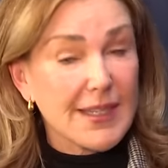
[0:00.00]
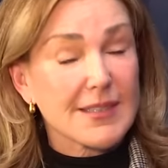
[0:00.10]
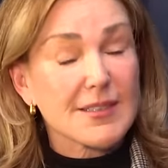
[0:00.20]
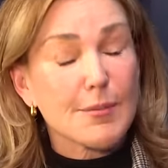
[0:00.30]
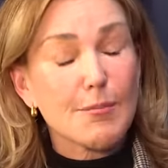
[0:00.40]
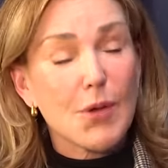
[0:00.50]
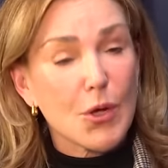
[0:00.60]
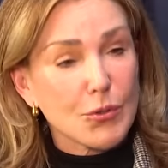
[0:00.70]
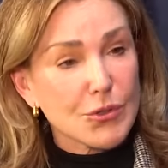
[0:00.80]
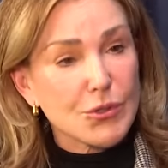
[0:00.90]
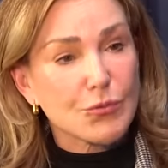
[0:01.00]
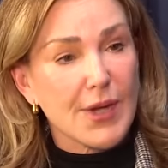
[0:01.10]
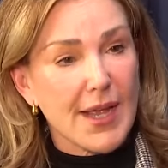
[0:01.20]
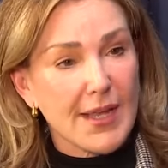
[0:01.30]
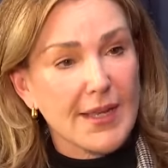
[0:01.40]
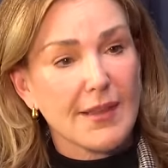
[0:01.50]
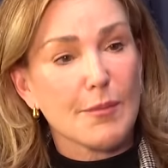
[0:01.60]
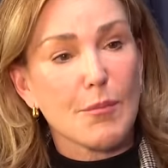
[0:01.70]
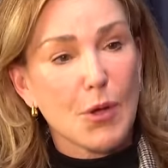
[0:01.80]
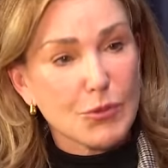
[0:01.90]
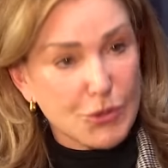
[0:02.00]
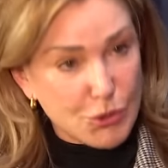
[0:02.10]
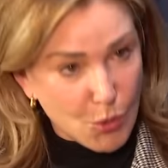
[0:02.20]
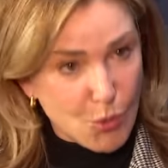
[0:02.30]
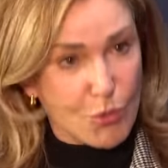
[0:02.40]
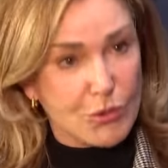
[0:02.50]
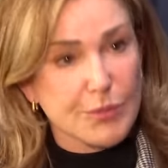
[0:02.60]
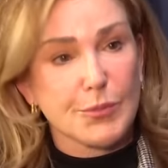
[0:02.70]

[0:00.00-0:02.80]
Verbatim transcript: It's the most read and the most sold